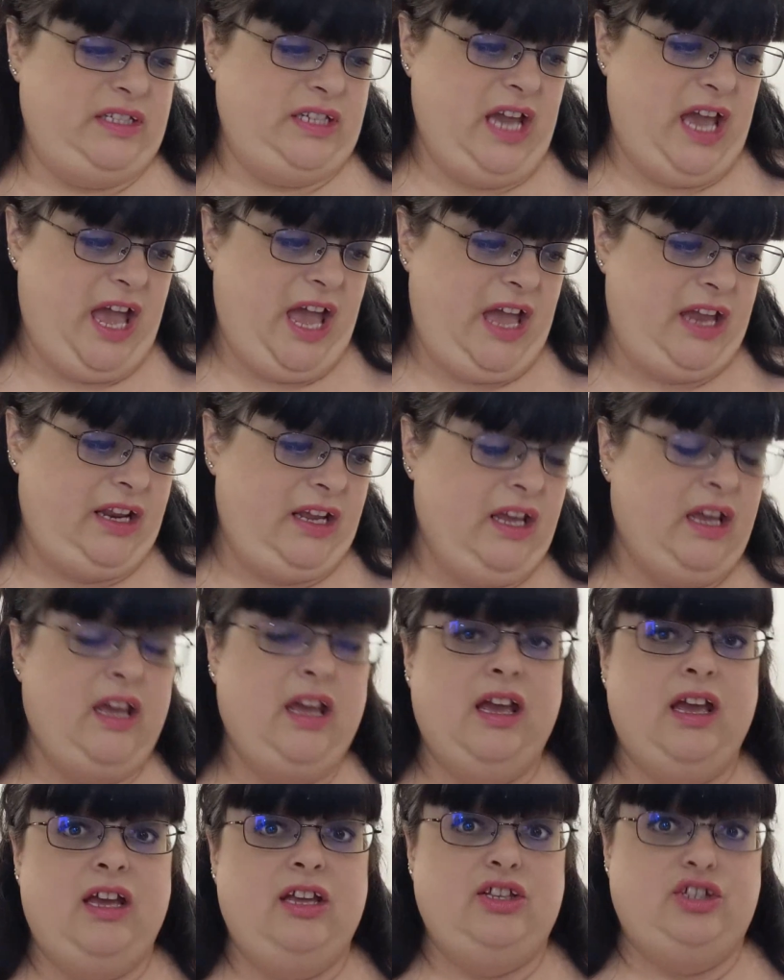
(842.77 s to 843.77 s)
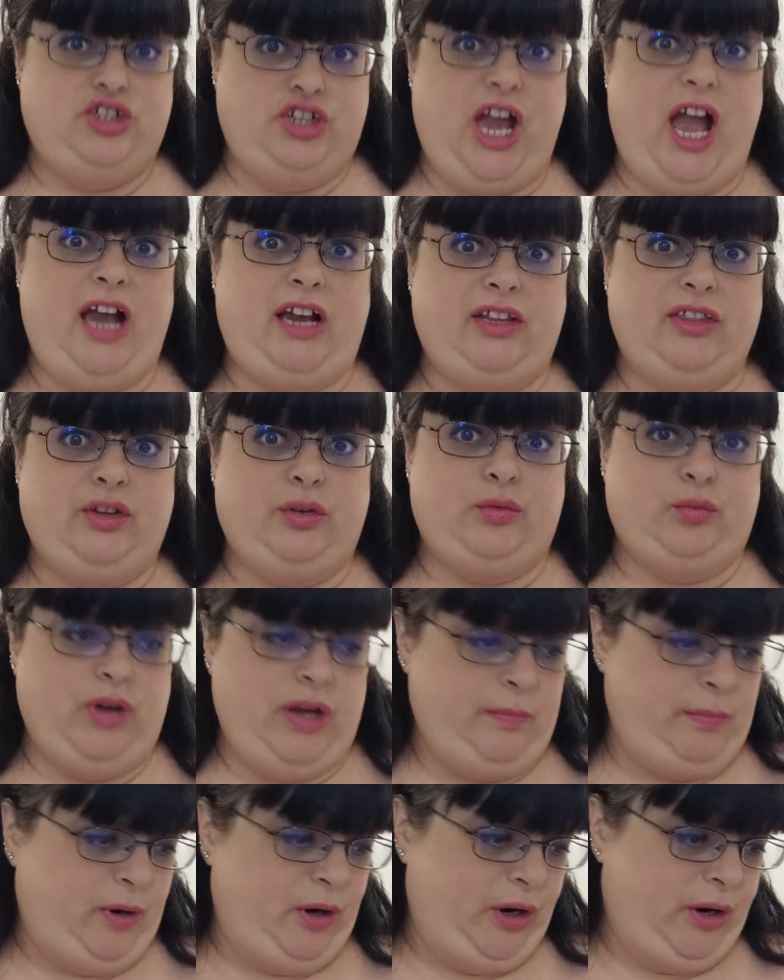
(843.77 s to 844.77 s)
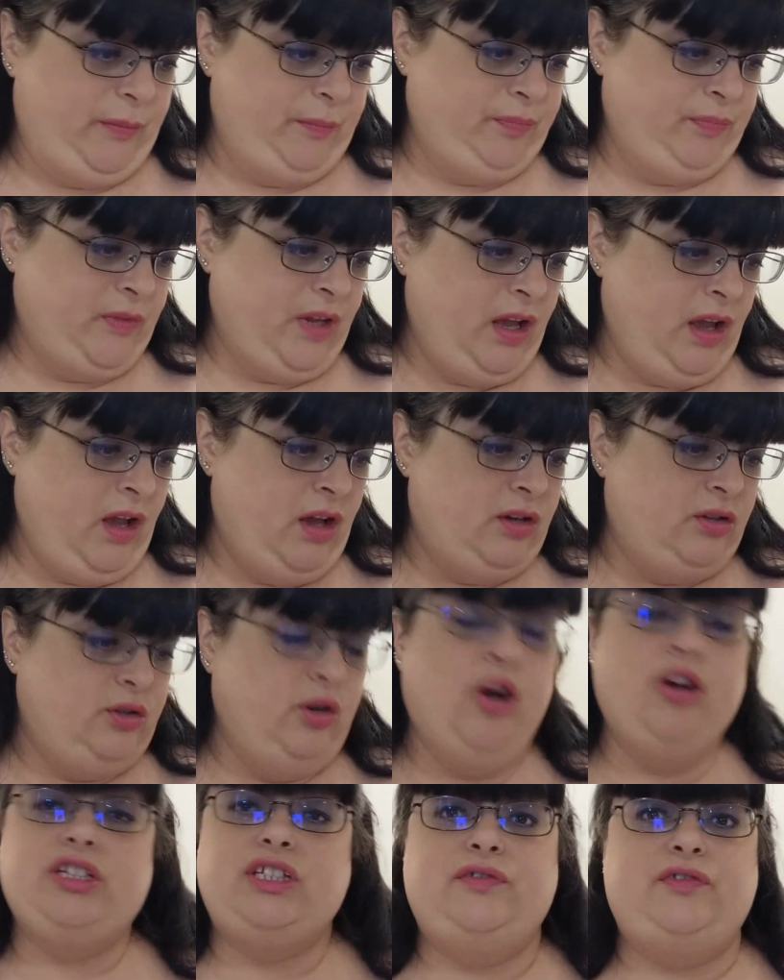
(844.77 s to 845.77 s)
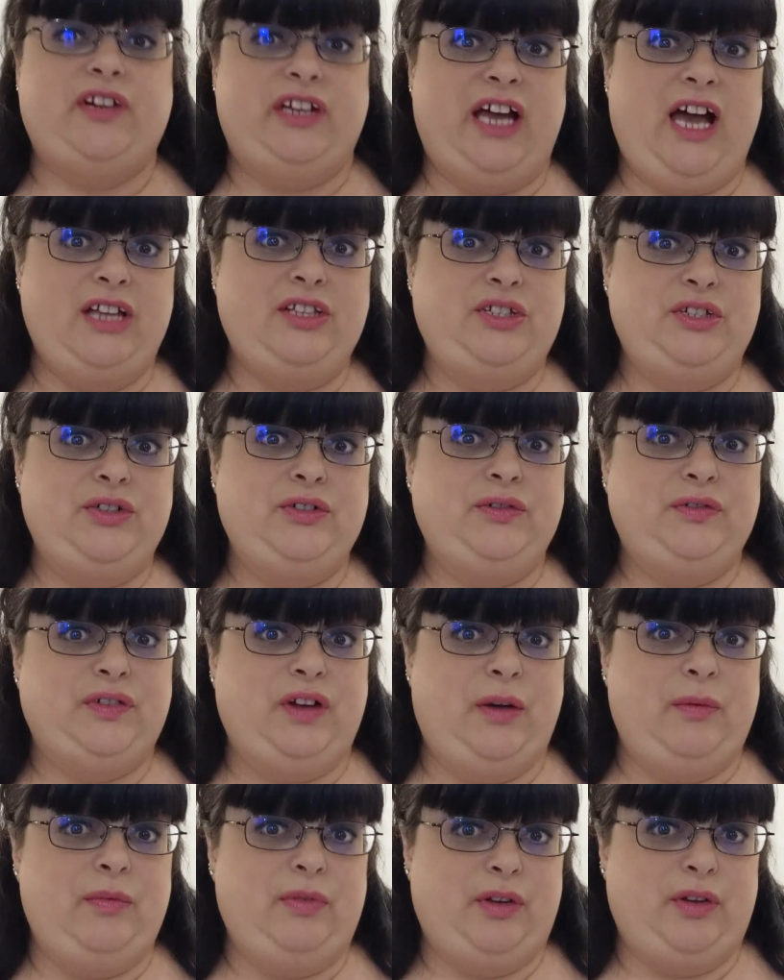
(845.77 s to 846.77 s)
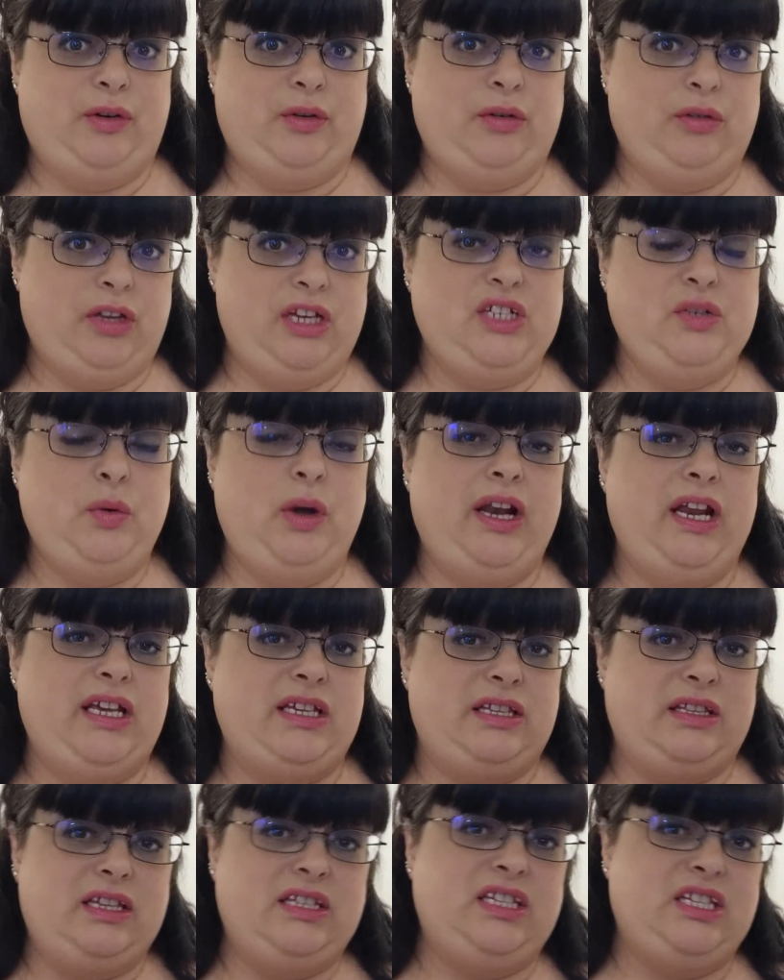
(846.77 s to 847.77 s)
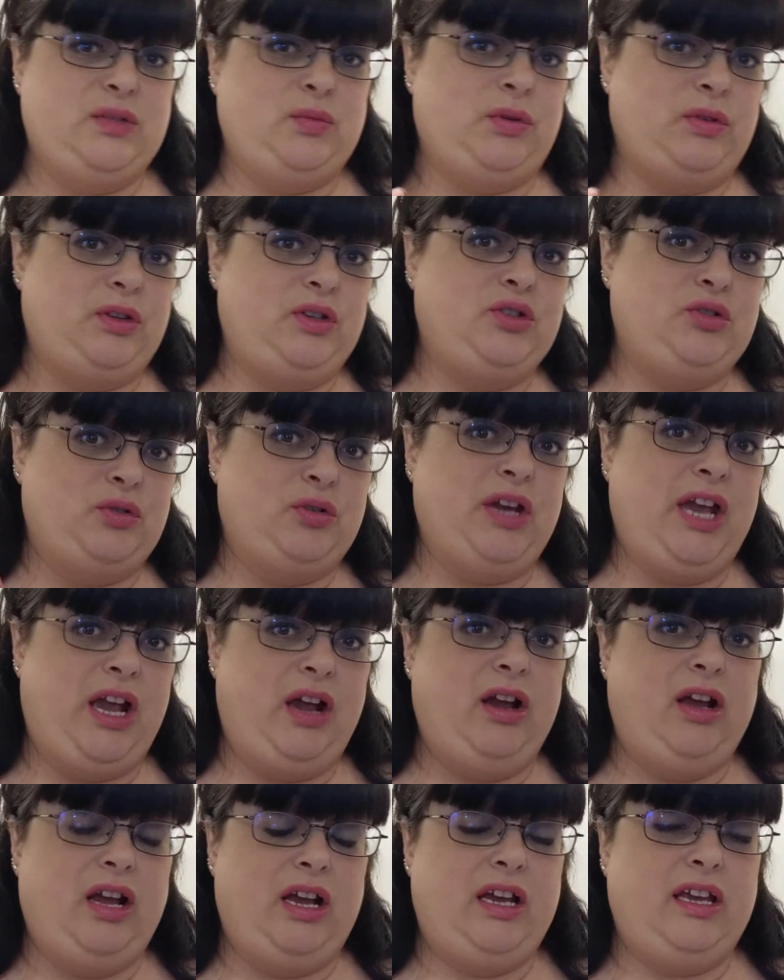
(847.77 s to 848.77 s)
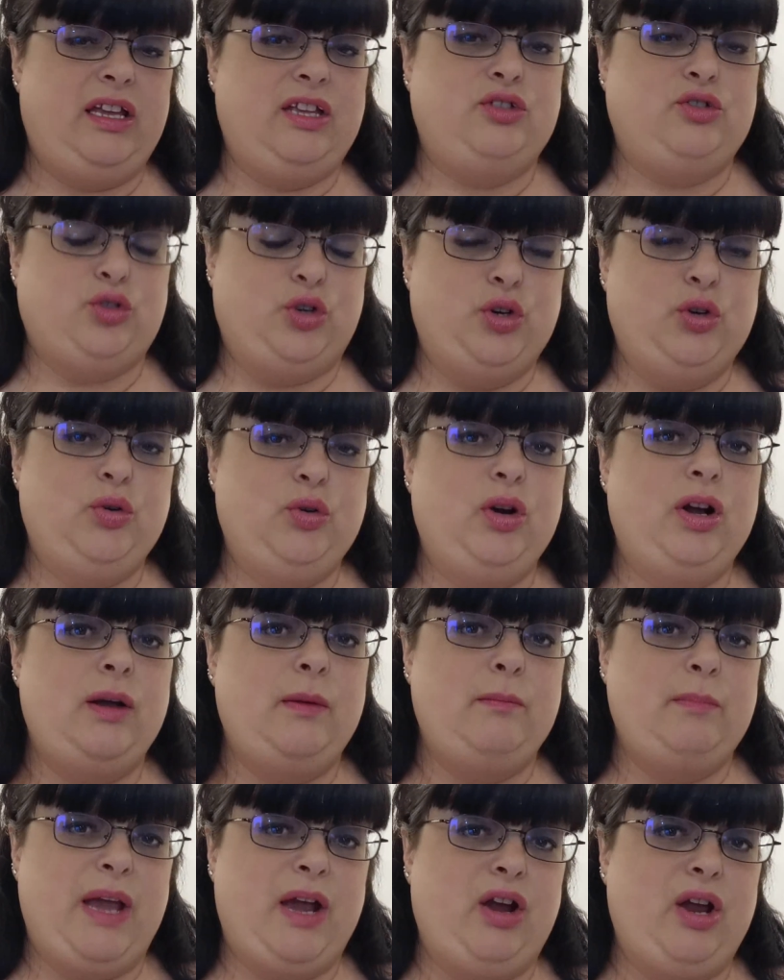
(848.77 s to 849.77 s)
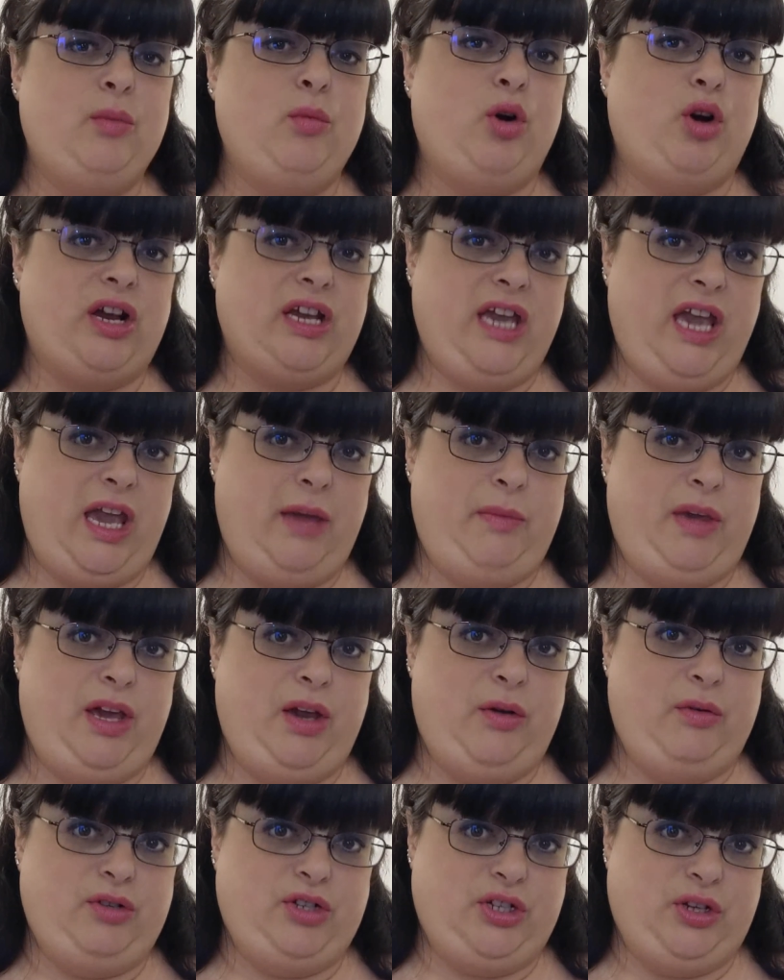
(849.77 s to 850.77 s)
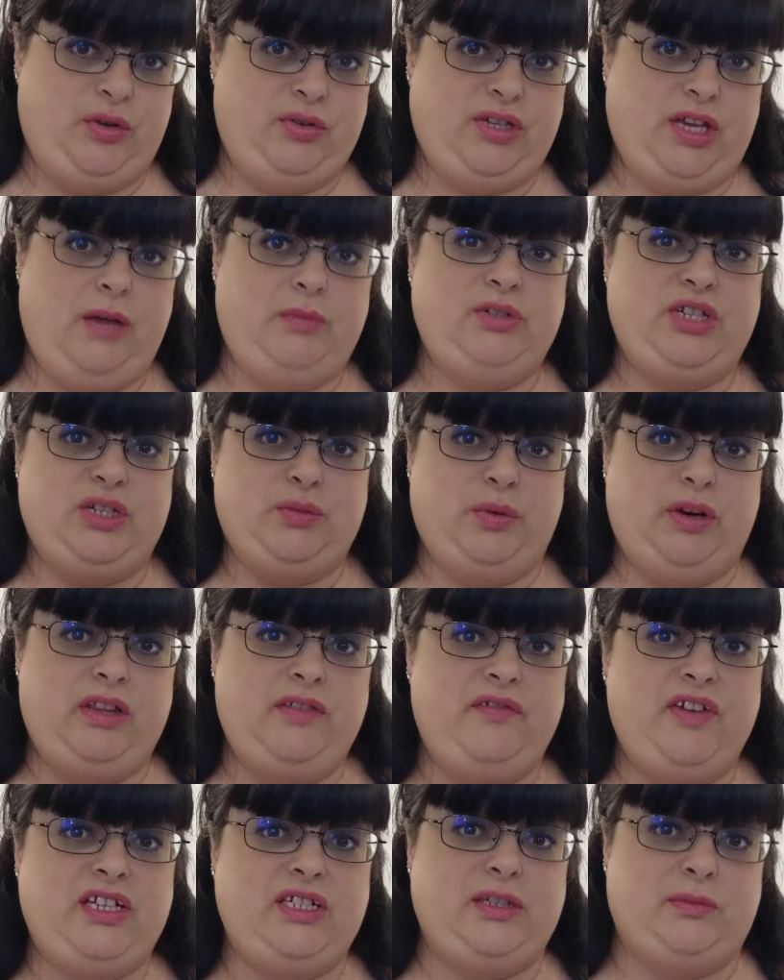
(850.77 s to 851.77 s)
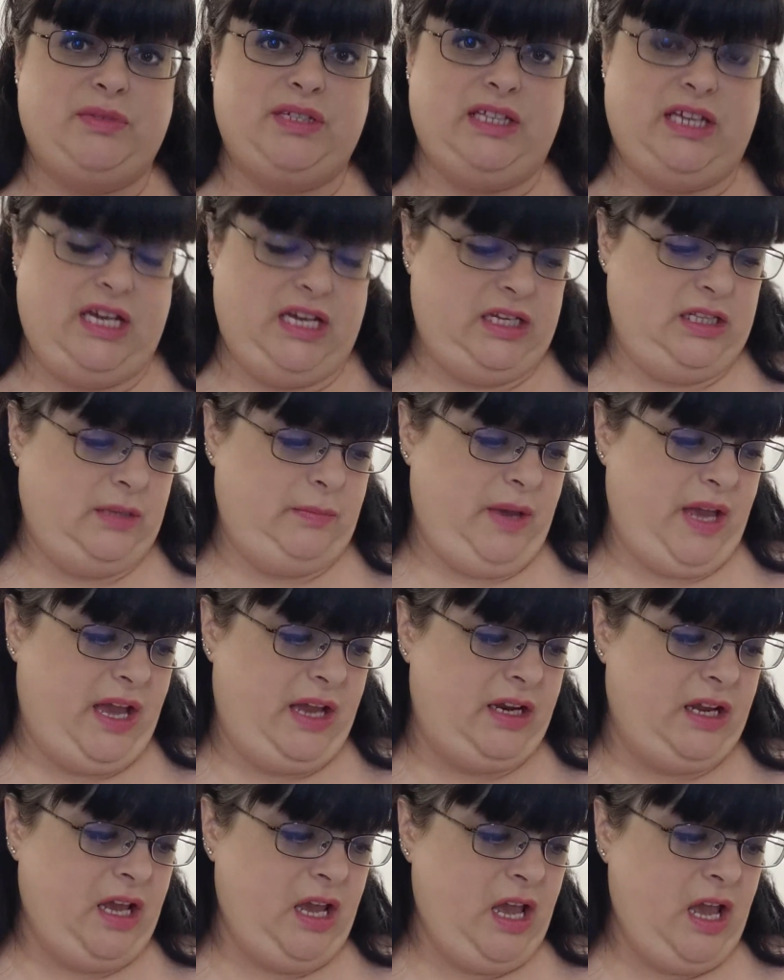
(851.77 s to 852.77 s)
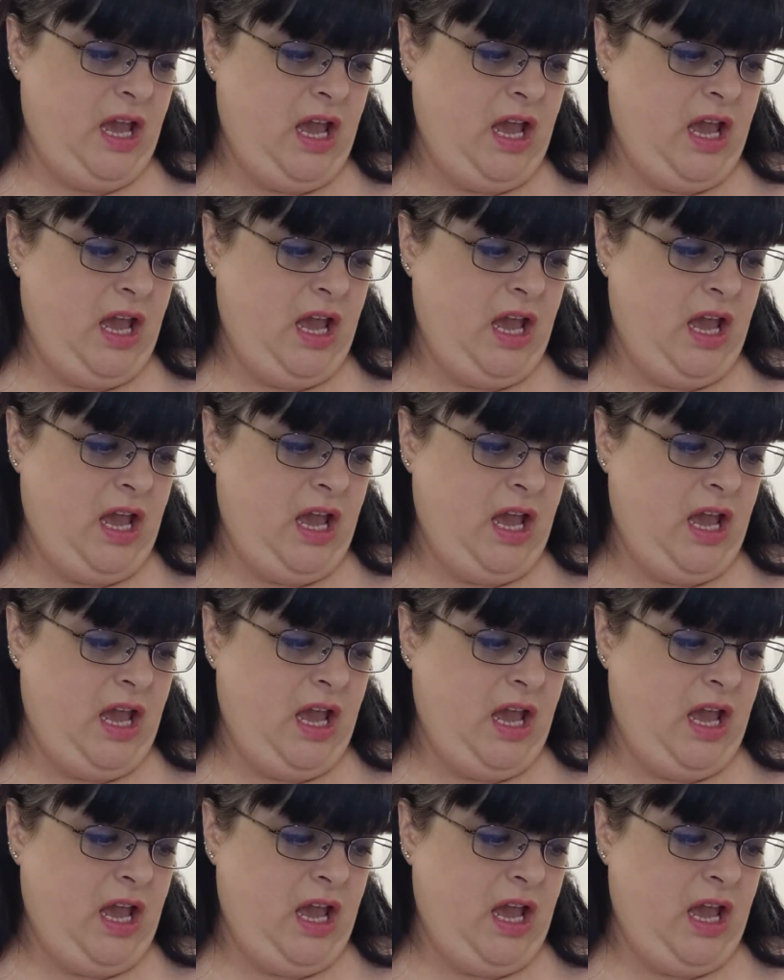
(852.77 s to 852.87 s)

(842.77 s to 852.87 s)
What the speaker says: the Dead, Jack the Ripper, Nosferatu from the early 20s, and this is where the Drew Barrymore cameo shows up. She's one of the victims laying in the bed.